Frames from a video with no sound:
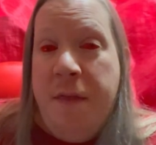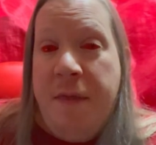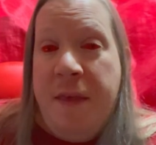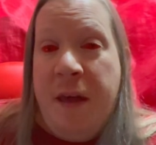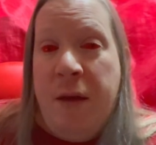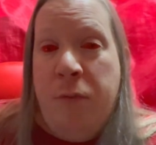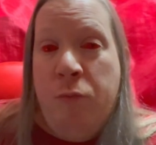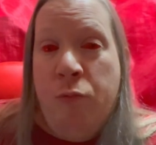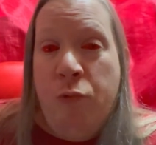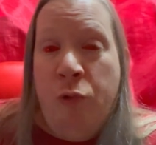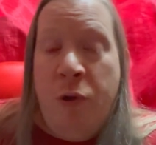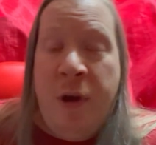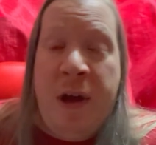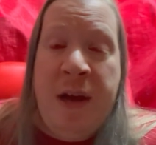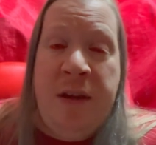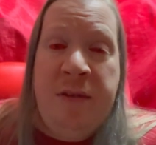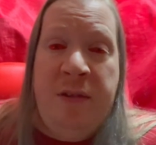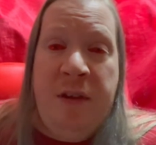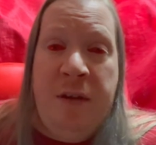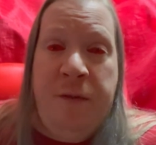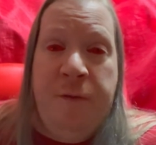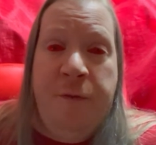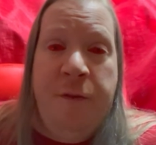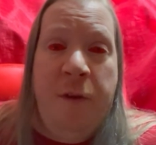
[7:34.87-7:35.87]
then
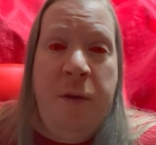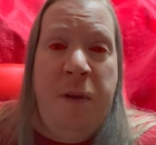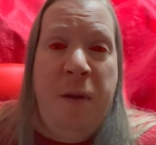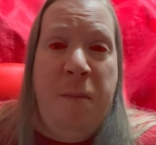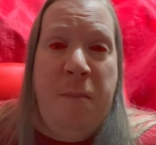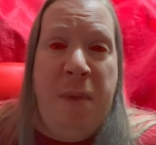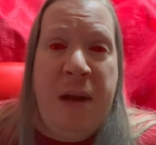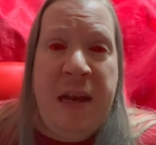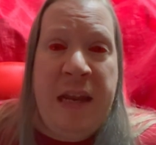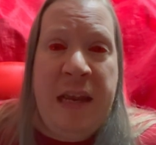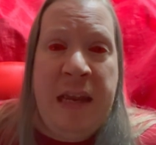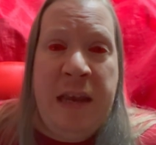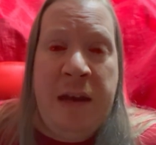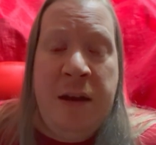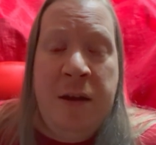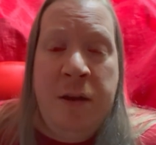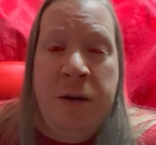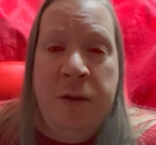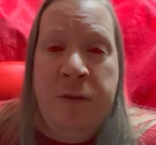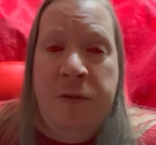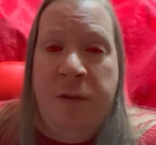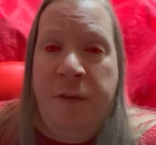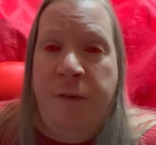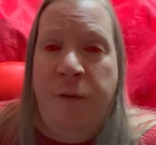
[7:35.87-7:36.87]
rising from the many
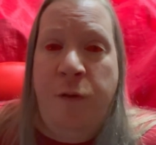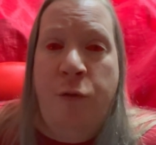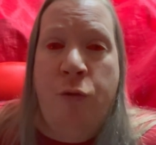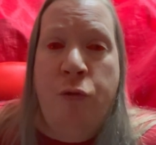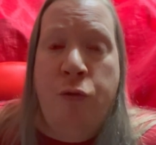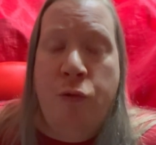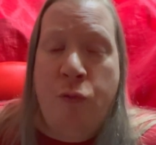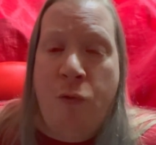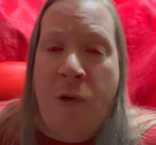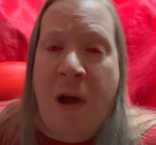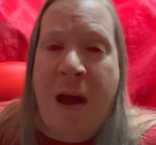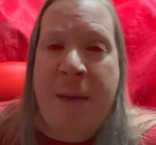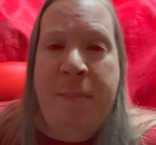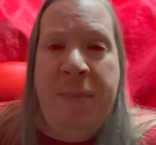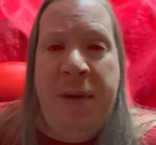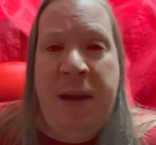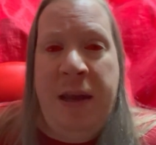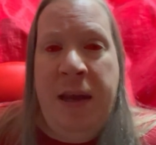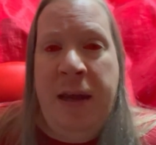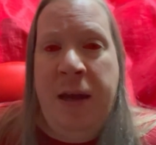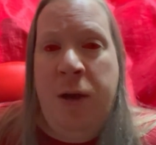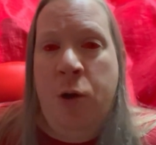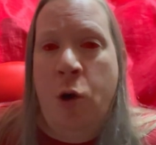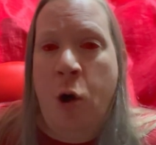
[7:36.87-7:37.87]
years of
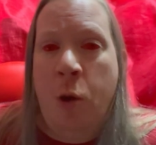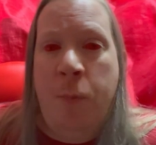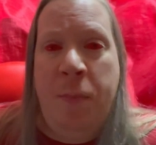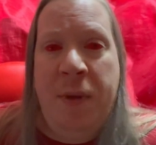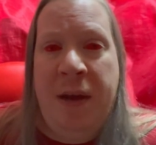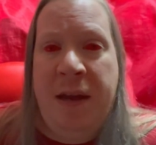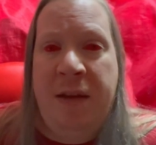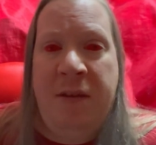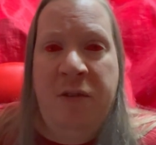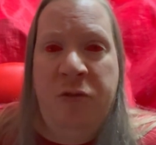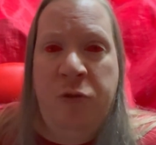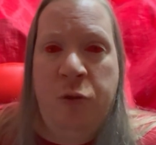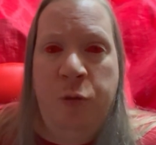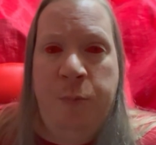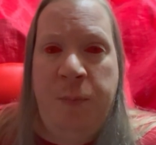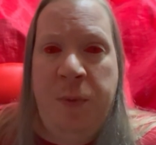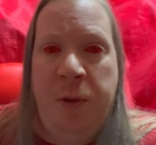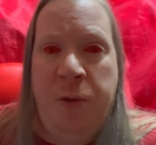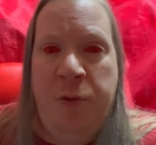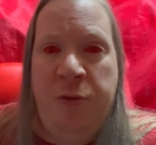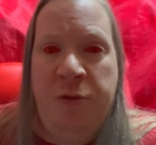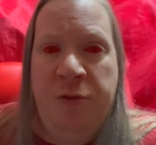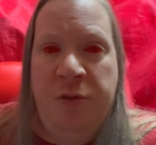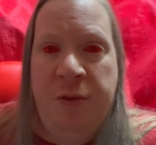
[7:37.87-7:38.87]
crappy copy
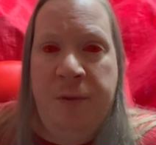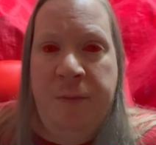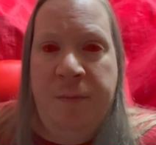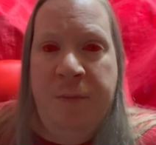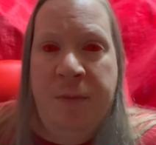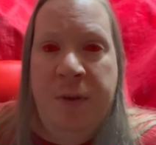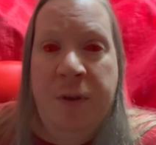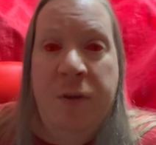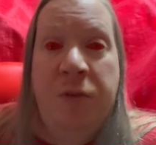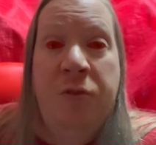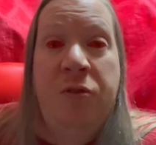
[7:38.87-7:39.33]
distribution